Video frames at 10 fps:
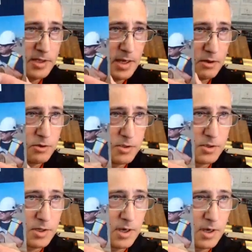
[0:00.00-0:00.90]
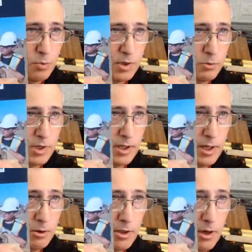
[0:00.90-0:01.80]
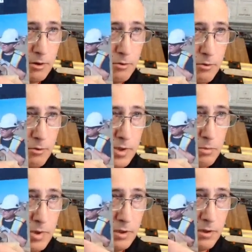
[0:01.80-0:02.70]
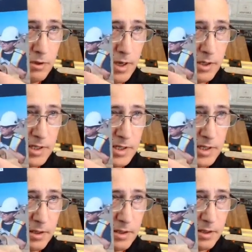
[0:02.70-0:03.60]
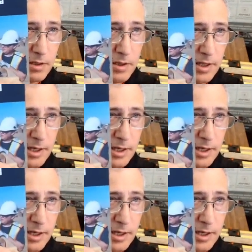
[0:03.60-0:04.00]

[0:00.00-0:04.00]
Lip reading: standards, we allow a lot of room in the middle to get the